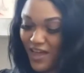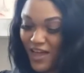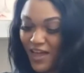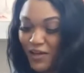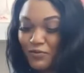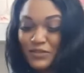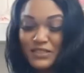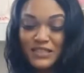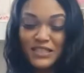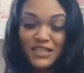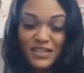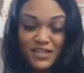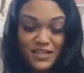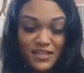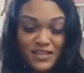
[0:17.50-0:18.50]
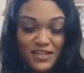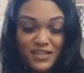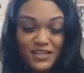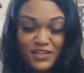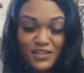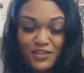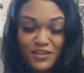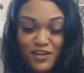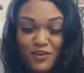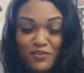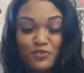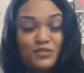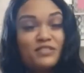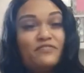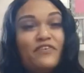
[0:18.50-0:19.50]
It was good. You know,
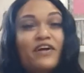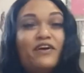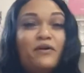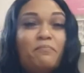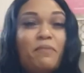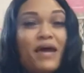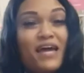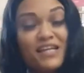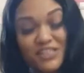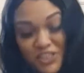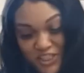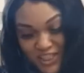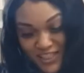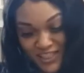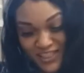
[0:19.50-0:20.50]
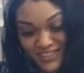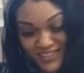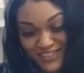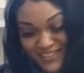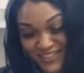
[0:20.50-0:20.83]
you was very patient,